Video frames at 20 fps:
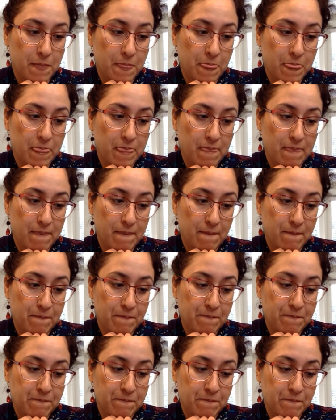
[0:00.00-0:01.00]

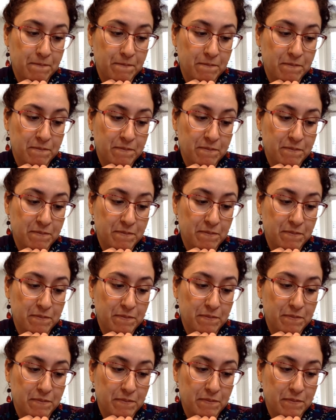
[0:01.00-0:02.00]

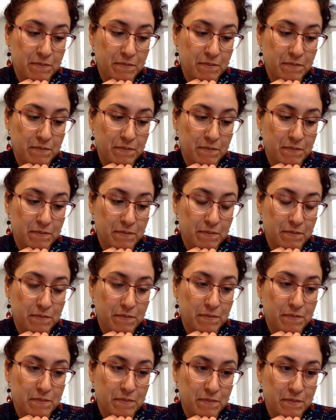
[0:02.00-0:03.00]

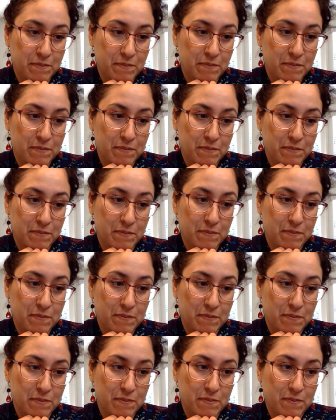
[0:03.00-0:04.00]

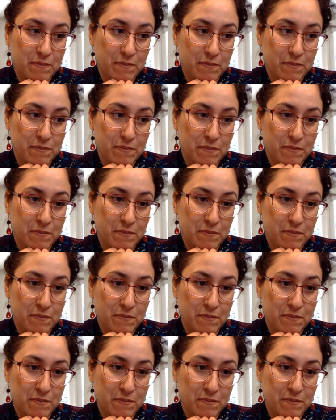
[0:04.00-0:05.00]

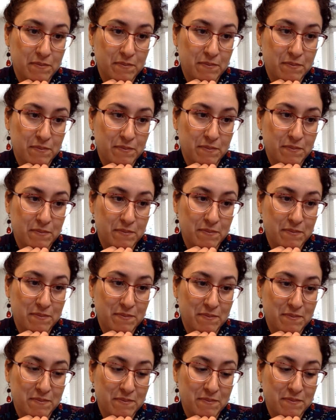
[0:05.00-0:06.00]

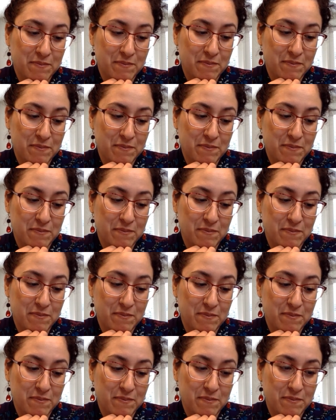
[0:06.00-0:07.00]

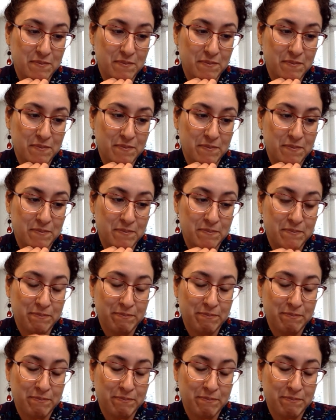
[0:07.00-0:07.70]
Nobody speaks.